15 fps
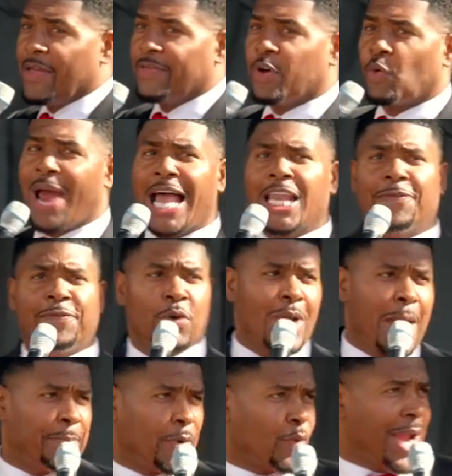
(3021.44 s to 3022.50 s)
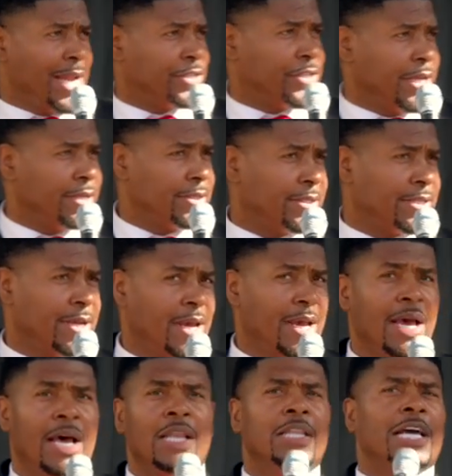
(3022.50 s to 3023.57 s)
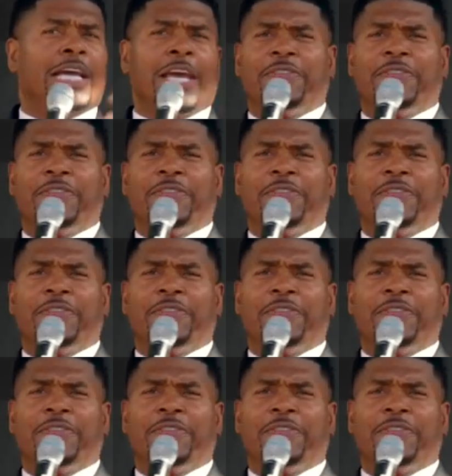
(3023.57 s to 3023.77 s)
The rally for reparations. Look